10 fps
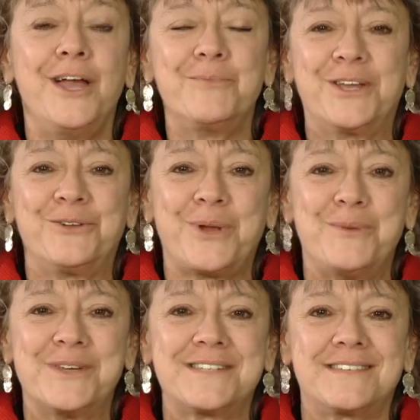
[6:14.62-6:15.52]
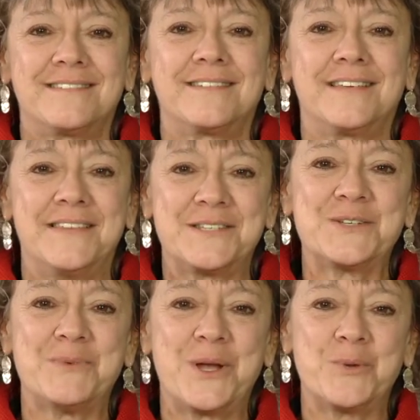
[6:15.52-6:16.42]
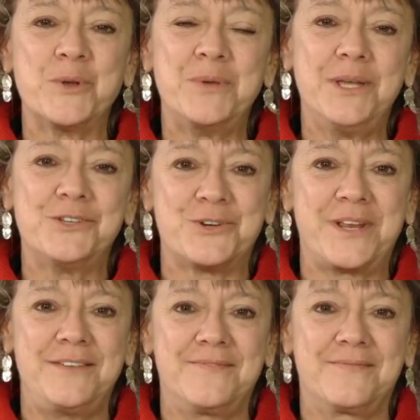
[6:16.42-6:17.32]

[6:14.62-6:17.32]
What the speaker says: I am Kendall Ramus, and this is my Urban Peak journey.